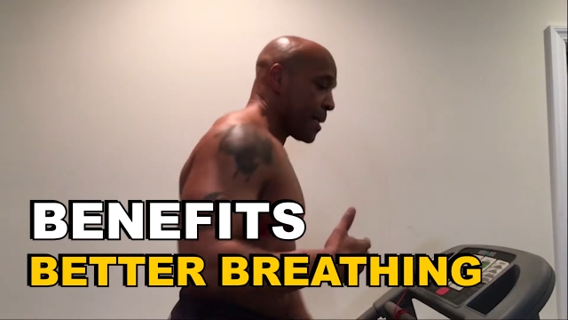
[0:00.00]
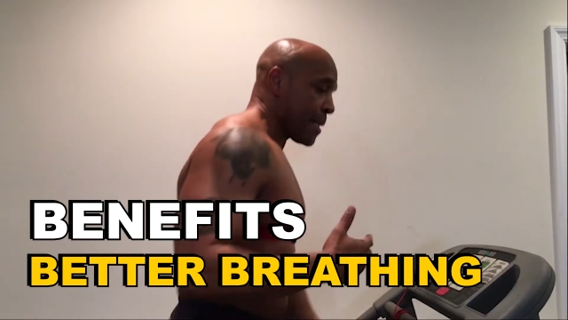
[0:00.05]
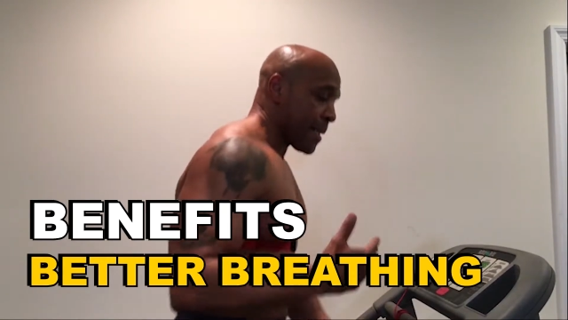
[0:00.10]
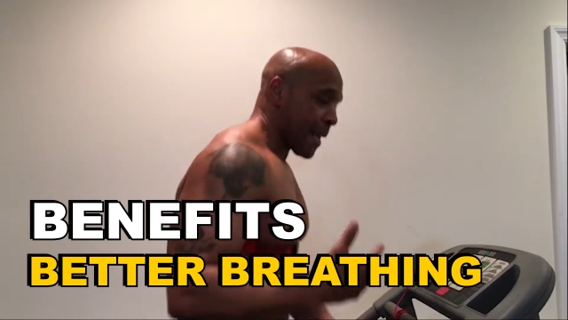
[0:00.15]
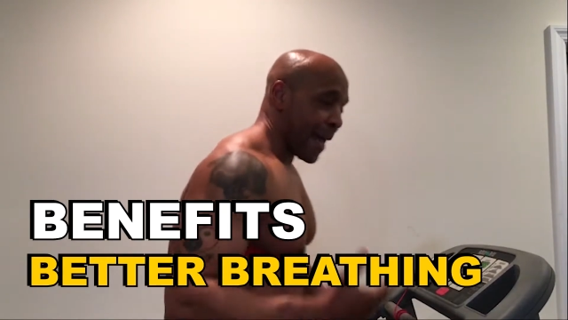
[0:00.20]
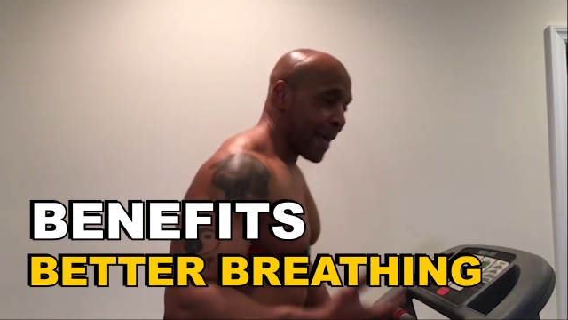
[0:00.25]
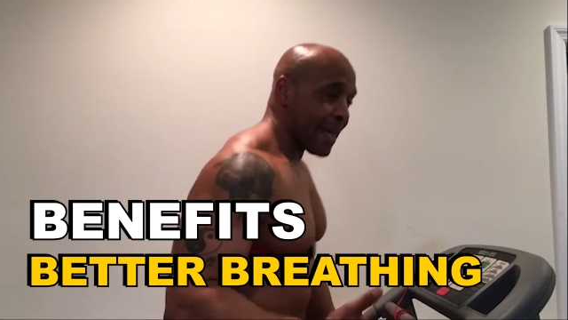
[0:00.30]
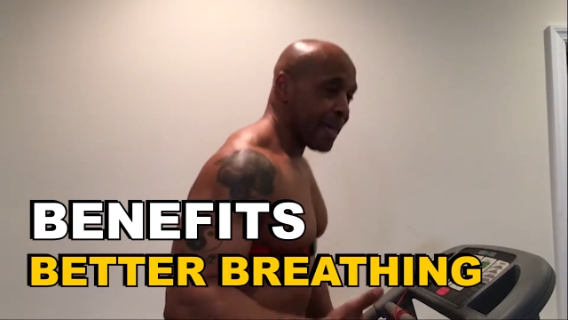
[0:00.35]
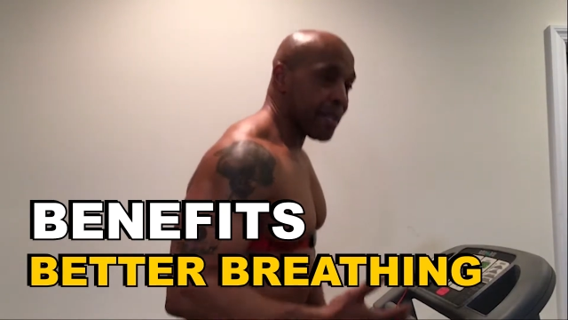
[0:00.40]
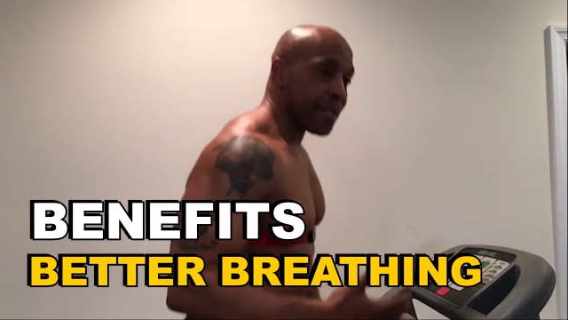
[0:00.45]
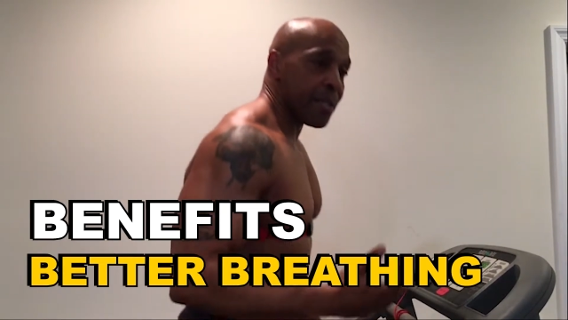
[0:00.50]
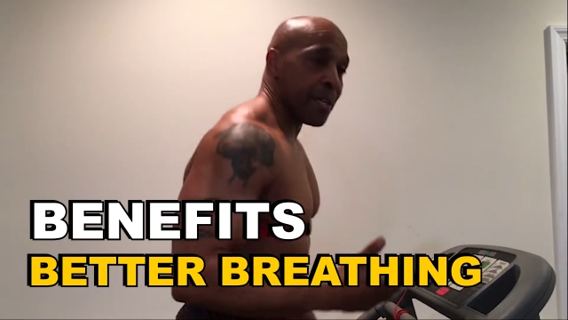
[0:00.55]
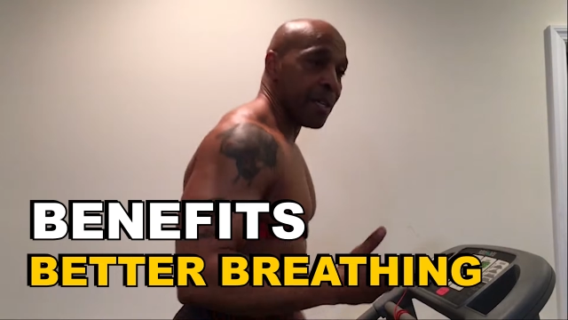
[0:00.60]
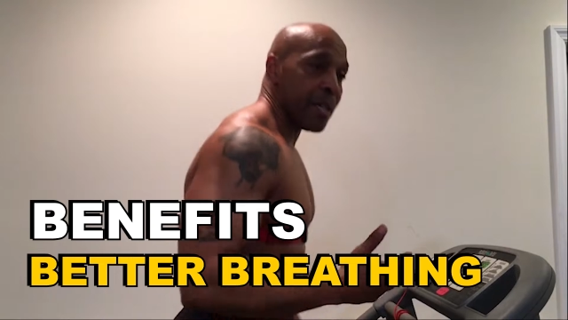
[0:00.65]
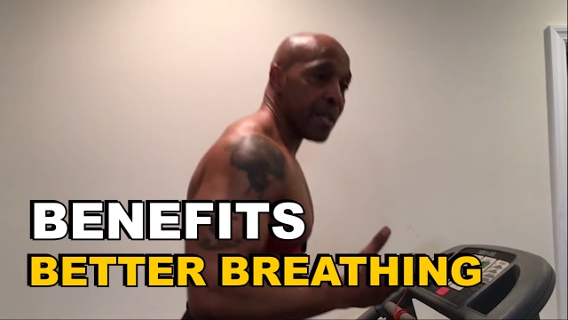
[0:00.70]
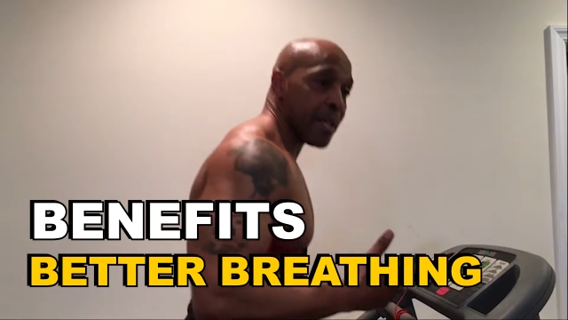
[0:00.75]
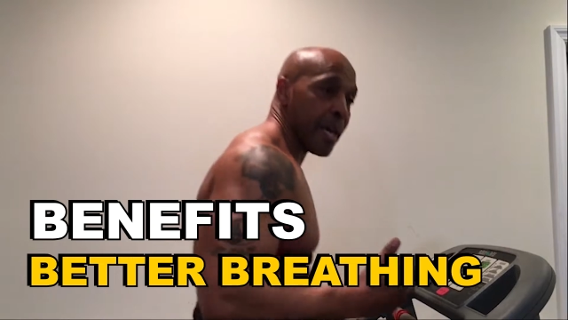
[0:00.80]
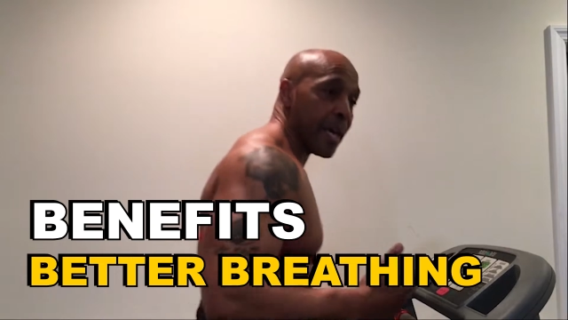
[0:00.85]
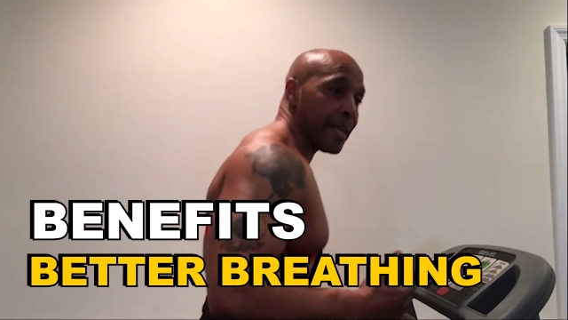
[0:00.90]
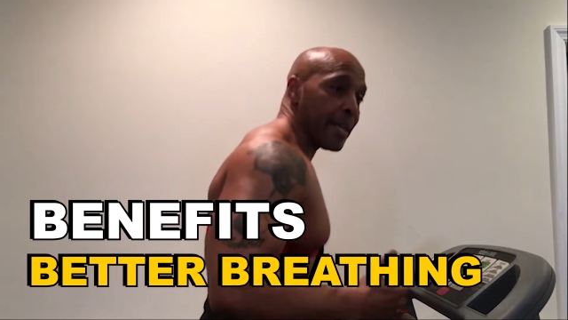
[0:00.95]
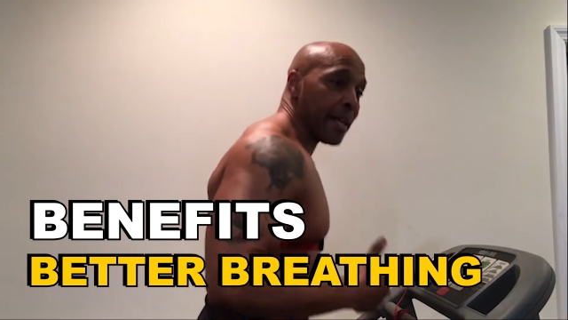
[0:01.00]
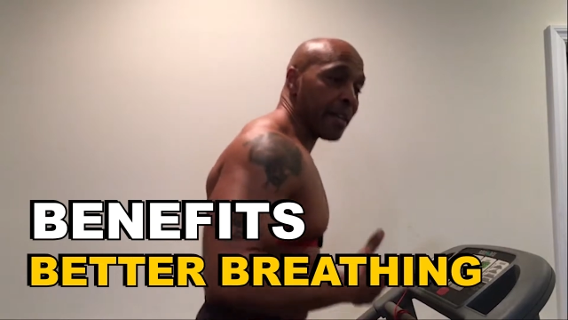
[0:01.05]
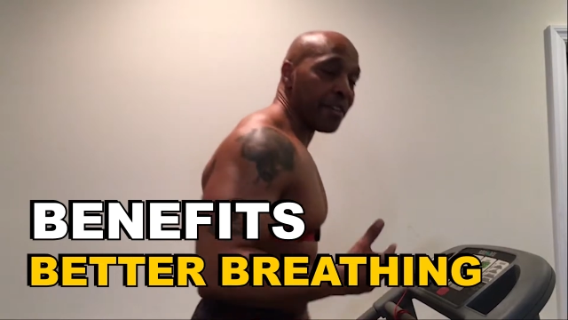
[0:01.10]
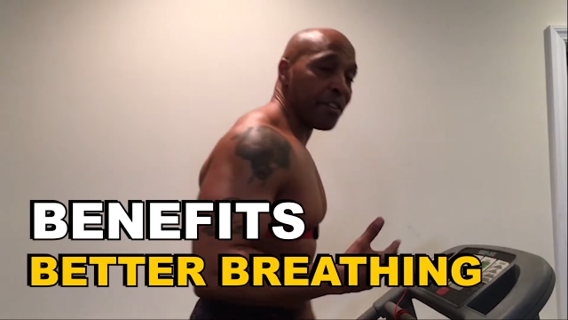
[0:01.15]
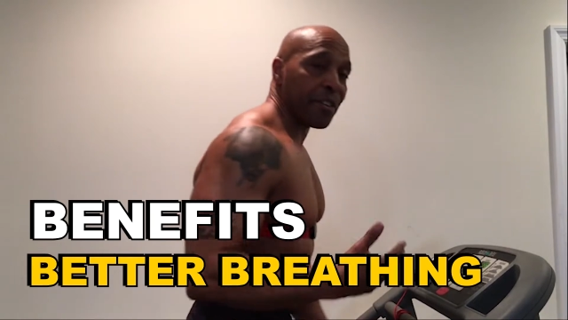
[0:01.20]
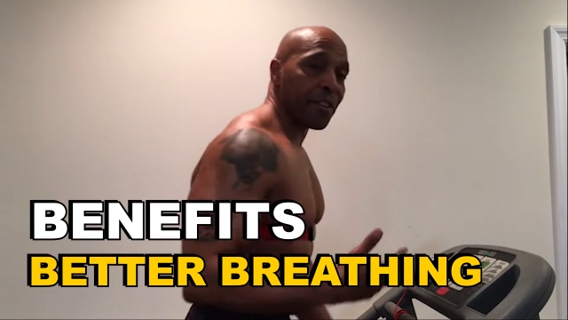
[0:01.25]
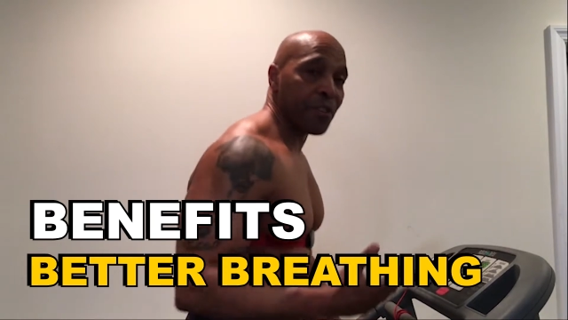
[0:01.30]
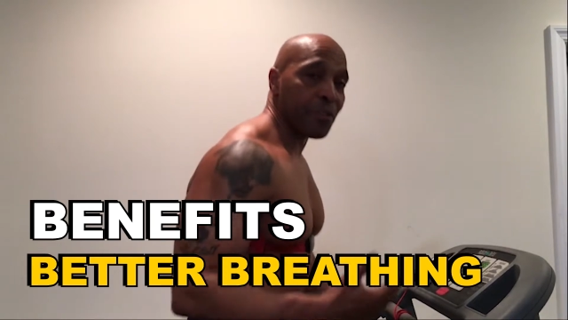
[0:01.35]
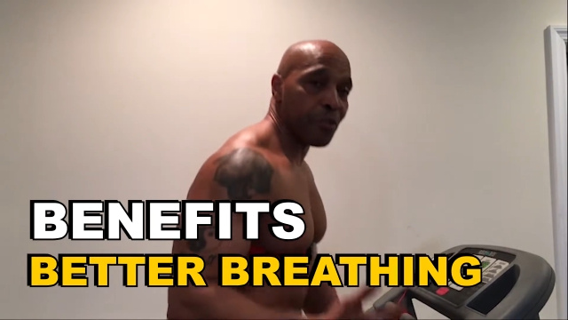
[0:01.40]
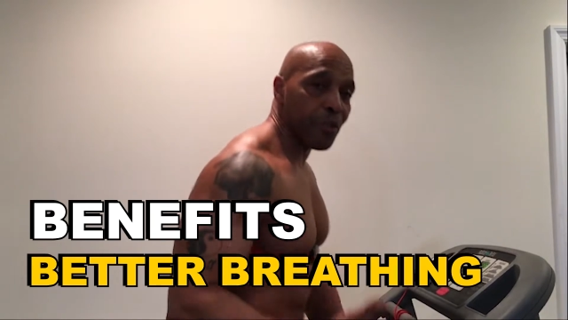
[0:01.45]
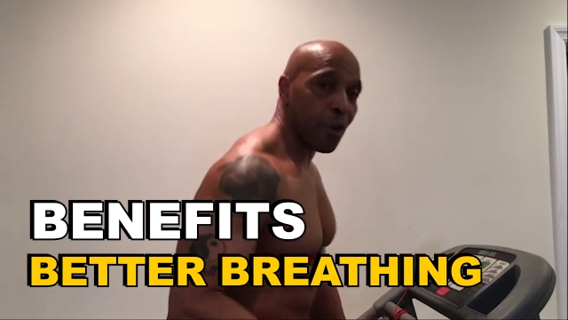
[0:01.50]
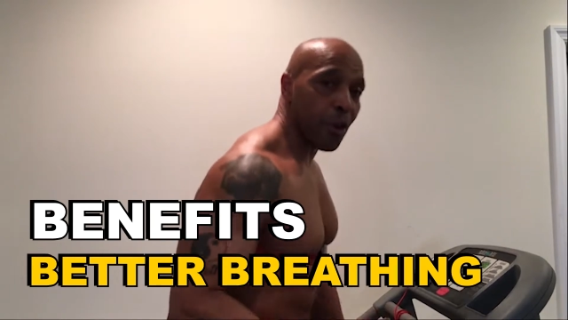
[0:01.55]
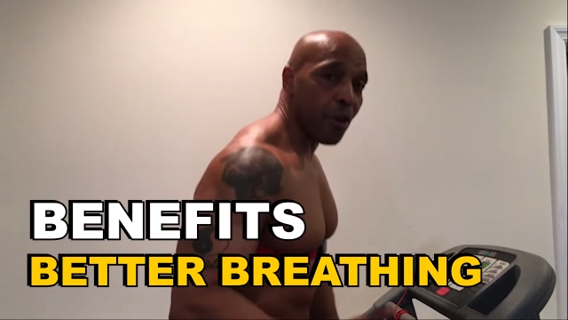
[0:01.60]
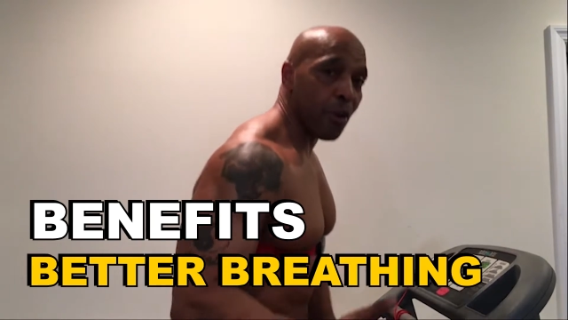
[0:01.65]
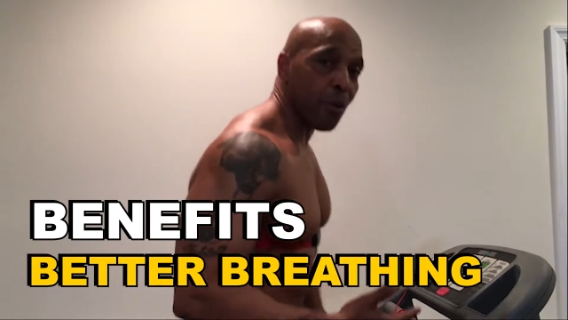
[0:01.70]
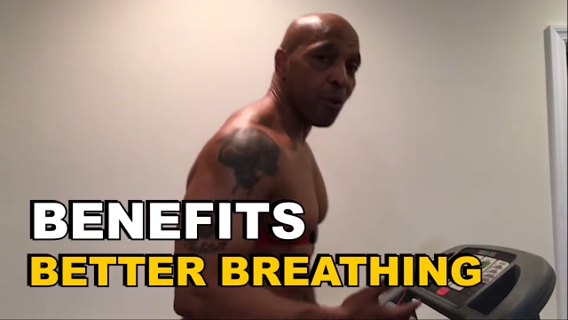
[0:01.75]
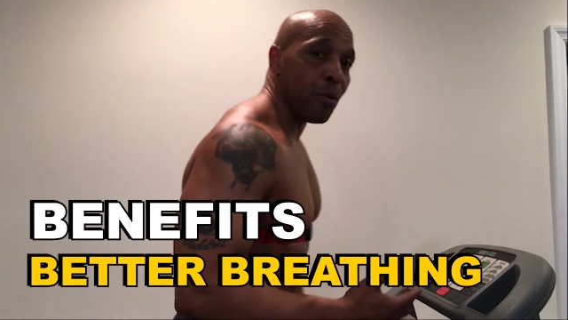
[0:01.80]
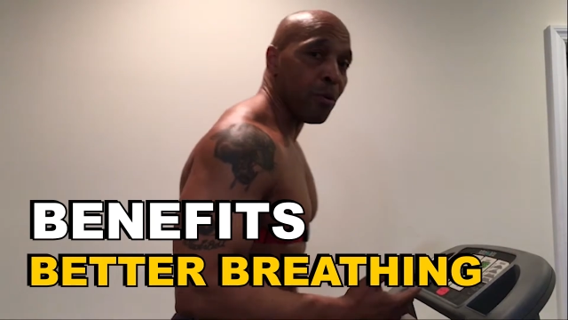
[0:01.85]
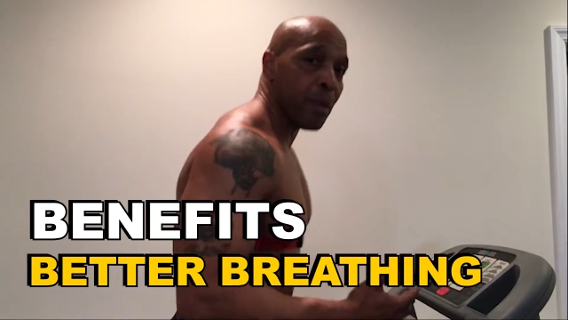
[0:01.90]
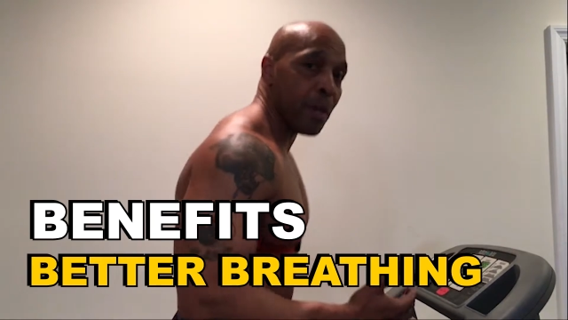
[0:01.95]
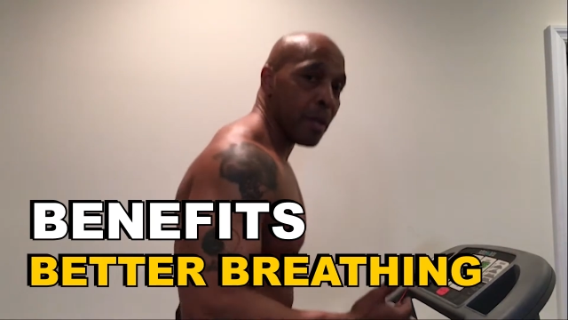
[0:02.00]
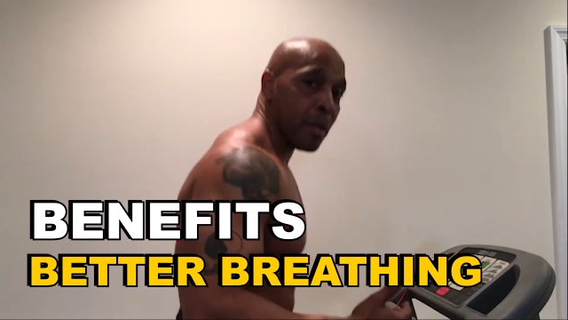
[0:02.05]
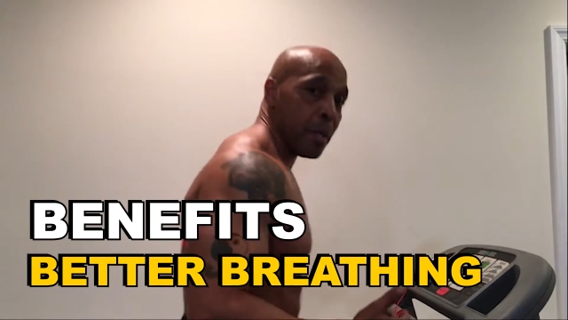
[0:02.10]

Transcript: nice and under control,